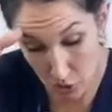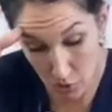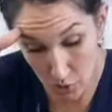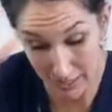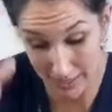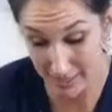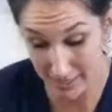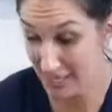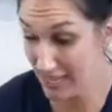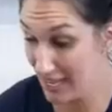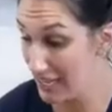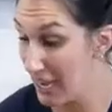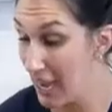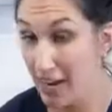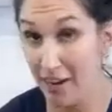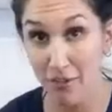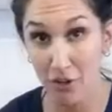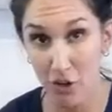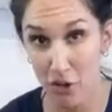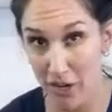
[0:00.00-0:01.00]
guys can get
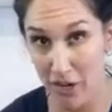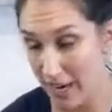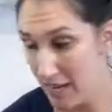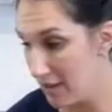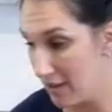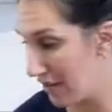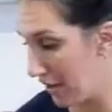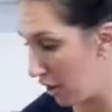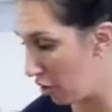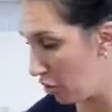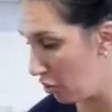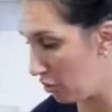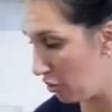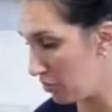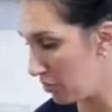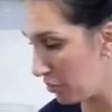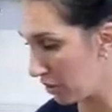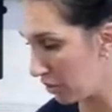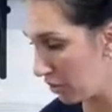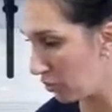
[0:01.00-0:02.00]
kind of creative at home
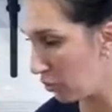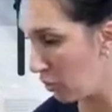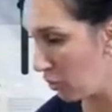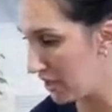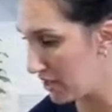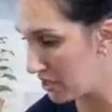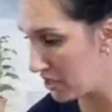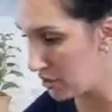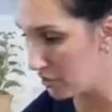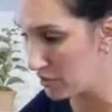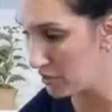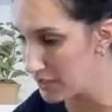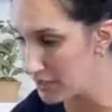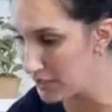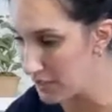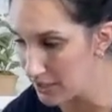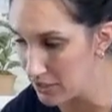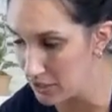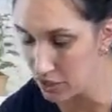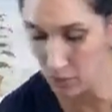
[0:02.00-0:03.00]
with what you
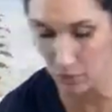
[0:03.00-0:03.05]
decide to do